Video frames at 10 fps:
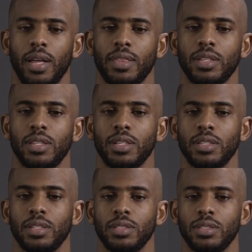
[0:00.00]
I think
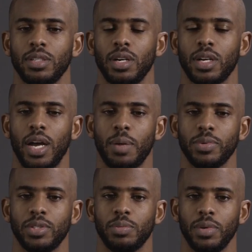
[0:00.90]
the
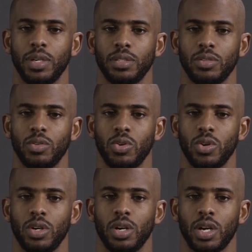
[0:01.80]
accomplishment
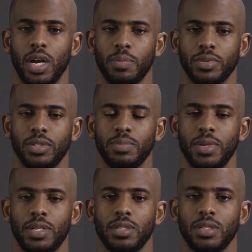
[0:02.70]
or
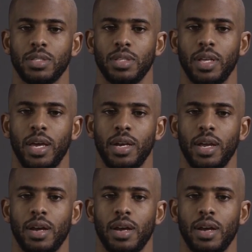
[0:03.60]
accomplishments that